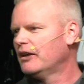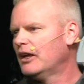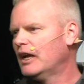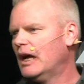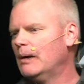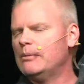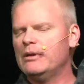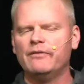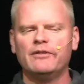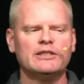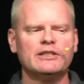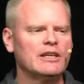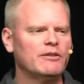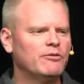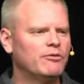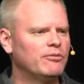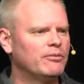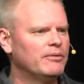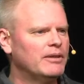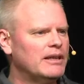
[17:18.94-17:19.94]
how many of us
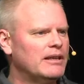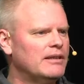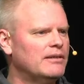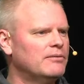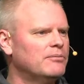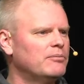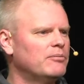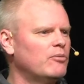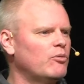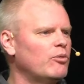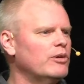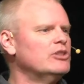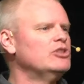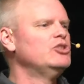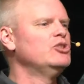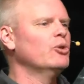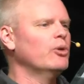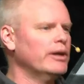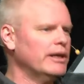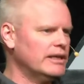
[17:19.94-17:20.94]
have
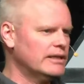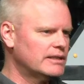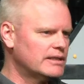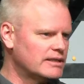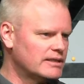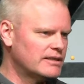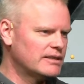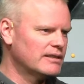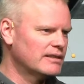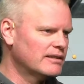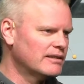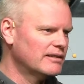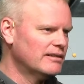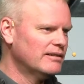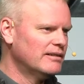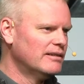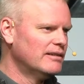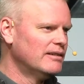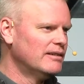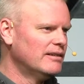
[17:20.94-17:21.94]
rejoiced?
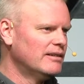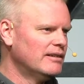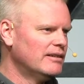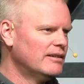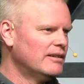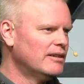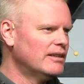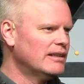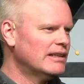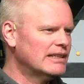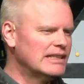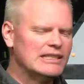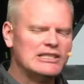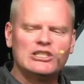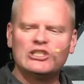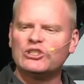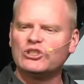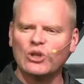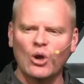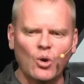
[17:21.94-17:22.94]
This is
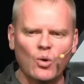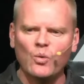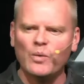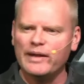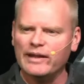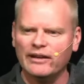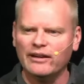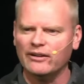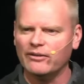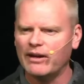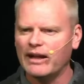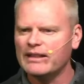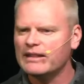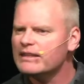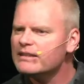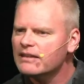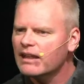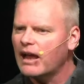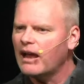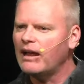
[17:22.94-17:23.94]
so weird, right?
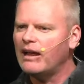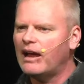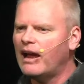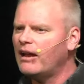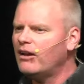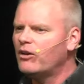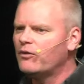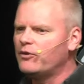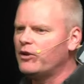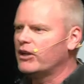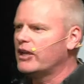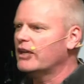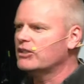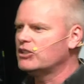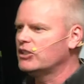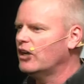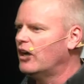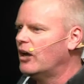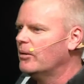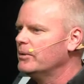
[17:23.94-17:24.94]
This, I, I don't know if you're
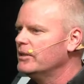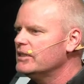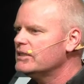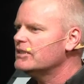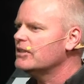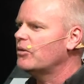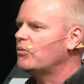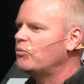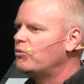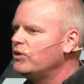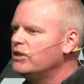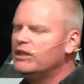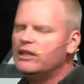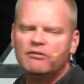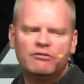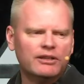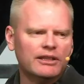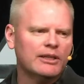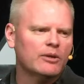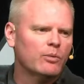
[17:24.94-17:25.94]
catching on, but this is a really,
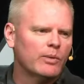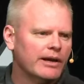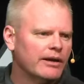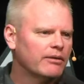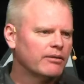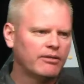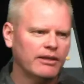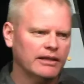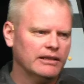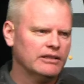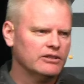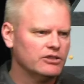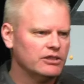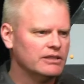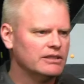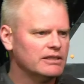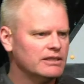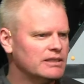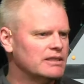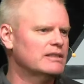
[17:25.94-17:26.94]
really weird thing that
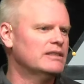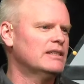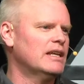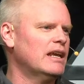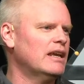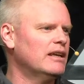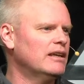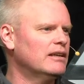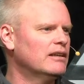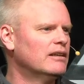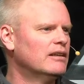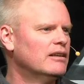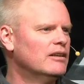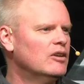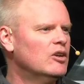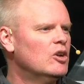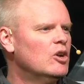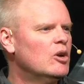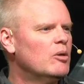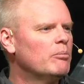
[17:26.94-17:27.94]
Jesus is saying.
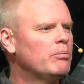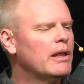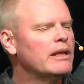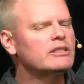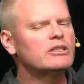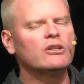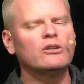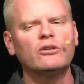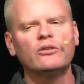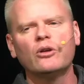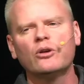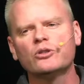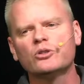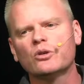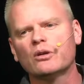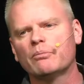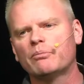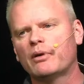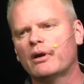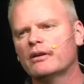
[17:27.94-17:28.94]
Blessed are those who
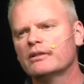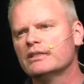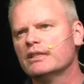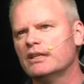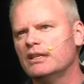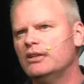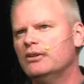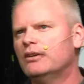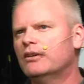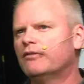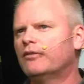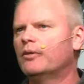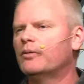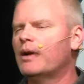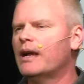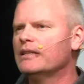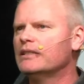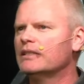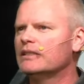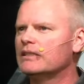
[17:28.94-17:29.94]
are persecuted for
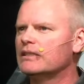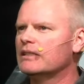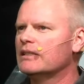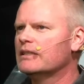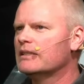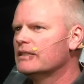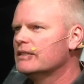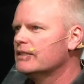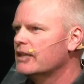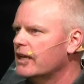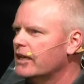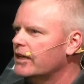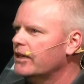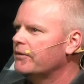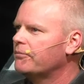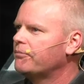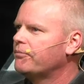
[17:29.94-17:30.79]
righteousness' sake,